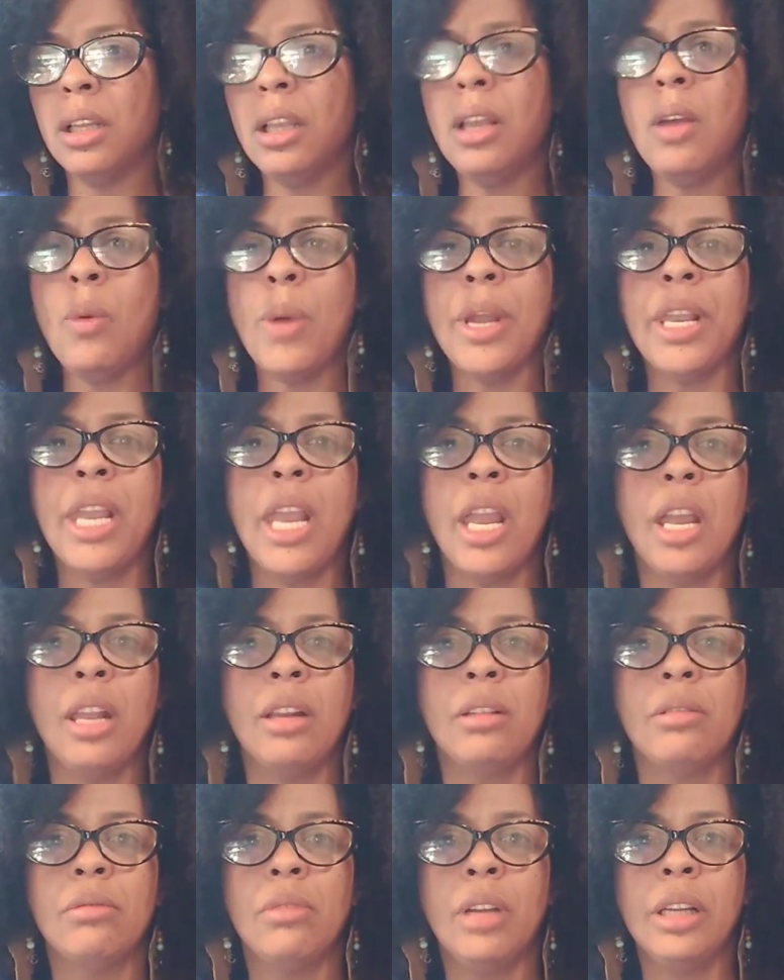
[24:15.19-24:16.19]
oh, I
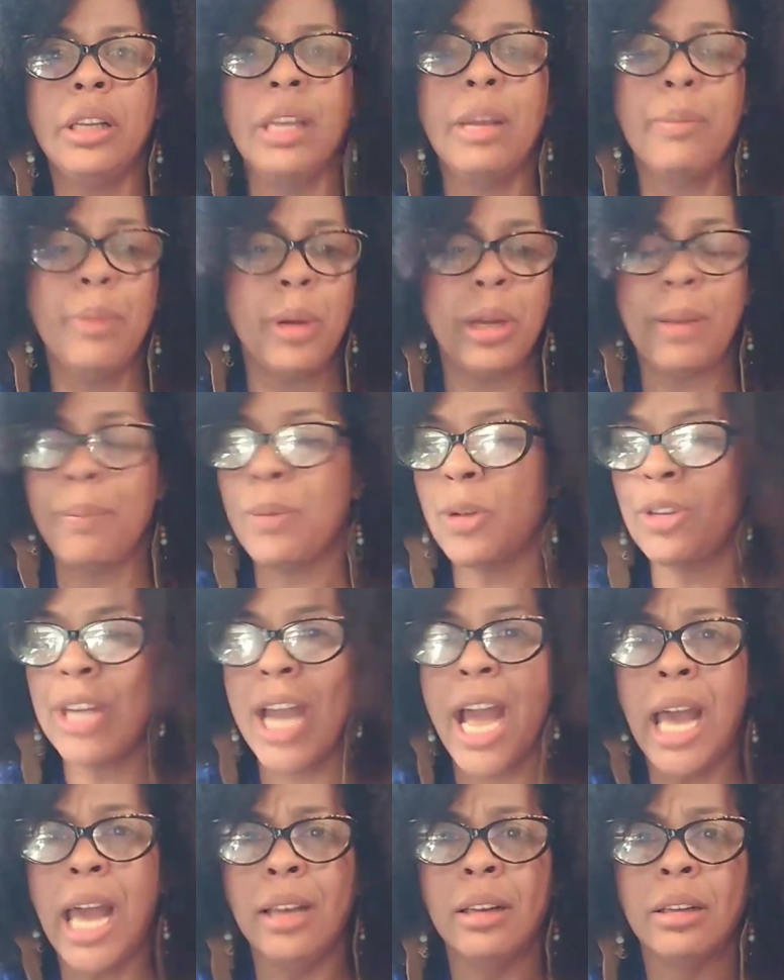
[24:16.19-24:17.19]
can't bring up your
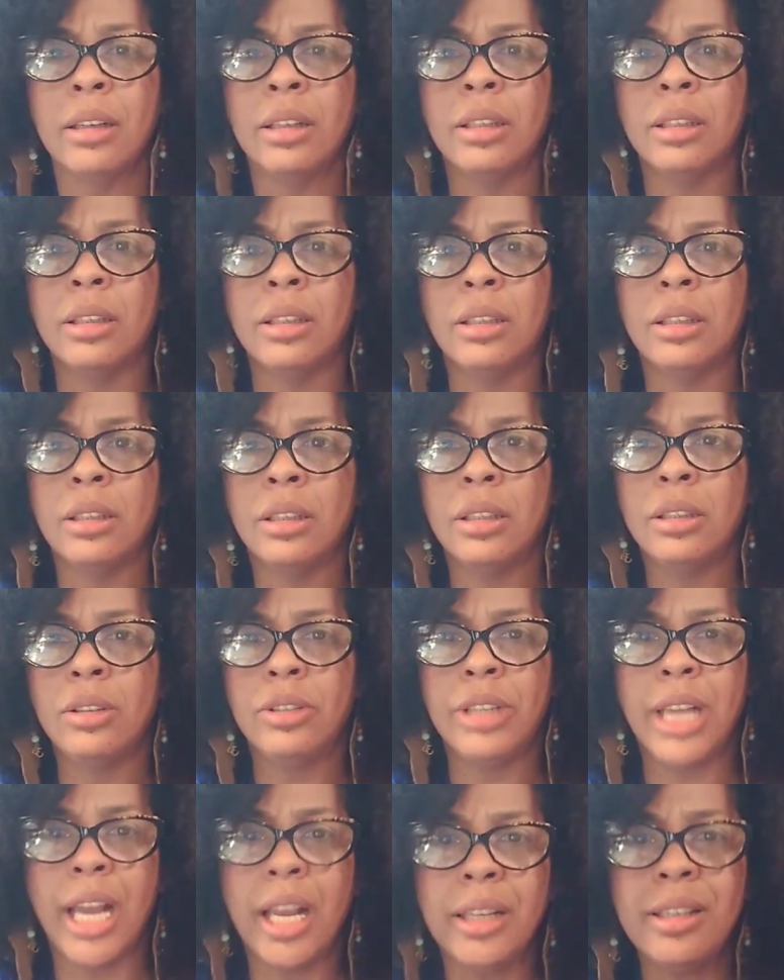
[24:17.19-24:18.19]
dad.
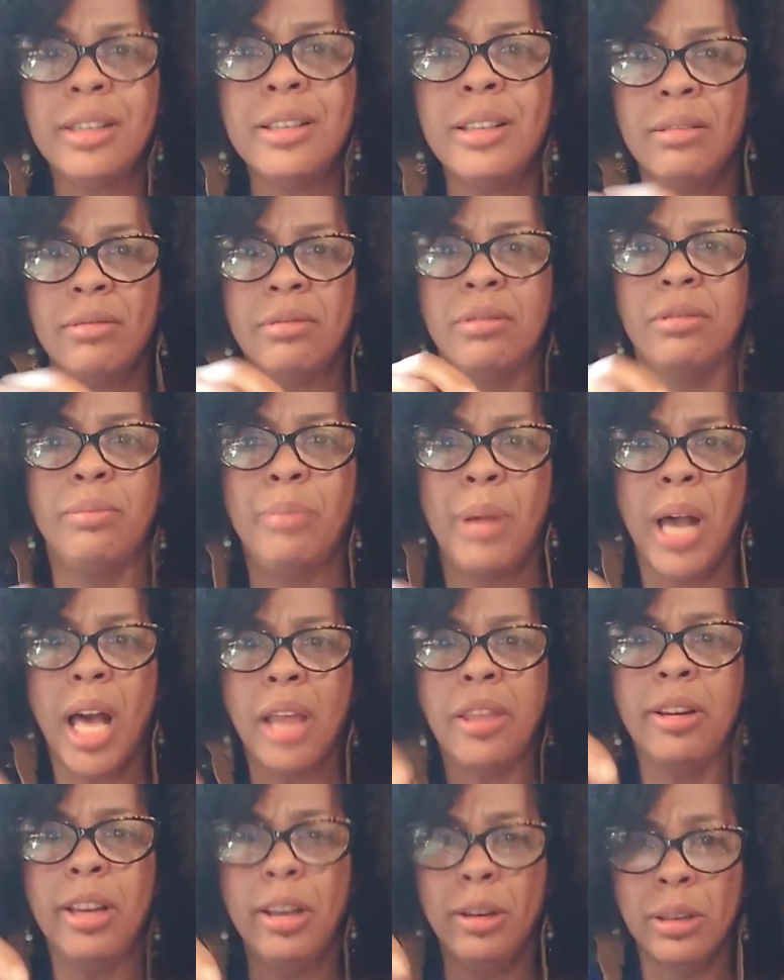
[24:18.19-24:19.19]
Your dad doesn't
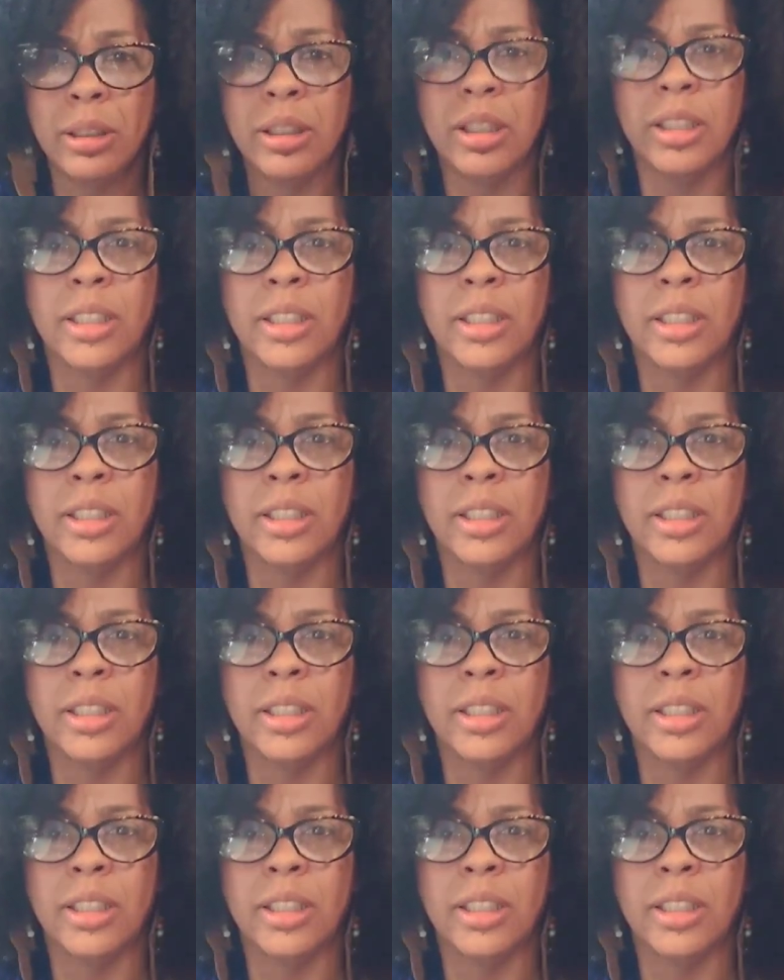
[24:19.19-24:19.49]
bother you?